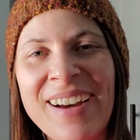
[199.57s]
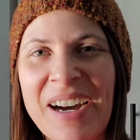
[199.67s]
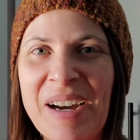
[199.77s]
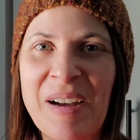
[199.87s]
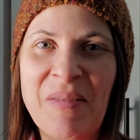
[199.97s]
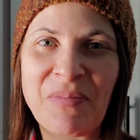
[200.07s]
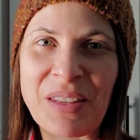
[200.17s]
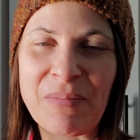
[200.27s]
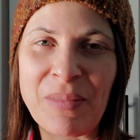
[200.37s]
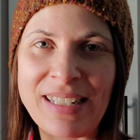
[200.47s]

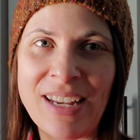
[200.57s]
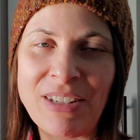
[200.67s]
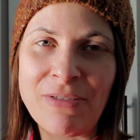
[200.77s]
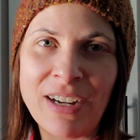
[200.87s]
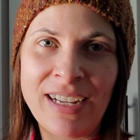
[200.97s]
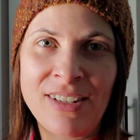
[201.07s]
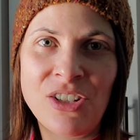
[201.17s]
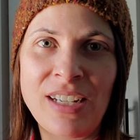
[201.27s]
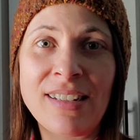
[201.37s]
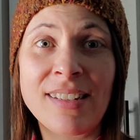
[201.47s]
Um, my safety friend,
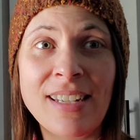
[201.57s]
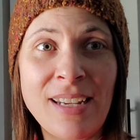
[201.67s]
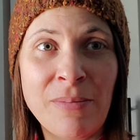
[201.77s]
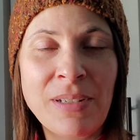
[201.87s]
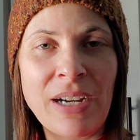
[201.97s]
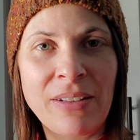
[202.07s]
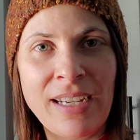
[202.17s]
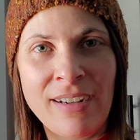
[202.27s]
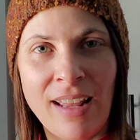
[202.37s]
she has a team down there,